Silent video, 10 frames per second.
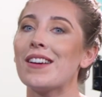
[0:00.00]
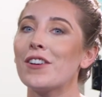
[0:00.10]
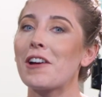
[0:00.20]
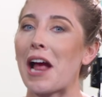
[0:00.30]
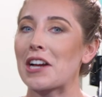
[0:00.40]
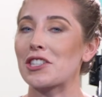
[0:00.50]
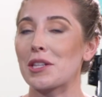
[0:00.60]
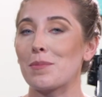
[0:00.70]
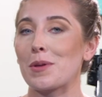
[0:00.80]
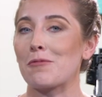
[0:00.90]
never
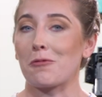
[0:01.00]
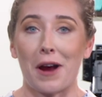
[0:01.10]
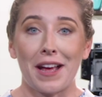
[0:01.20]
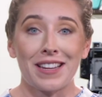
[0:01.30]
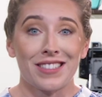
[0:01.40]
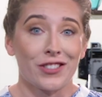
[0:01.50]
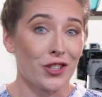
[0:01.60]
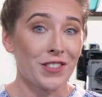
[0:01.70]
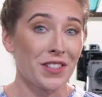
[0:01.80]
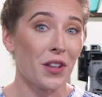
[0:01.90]
actually been read as
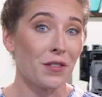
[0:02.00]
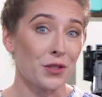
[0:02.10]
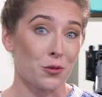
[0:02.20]
just a love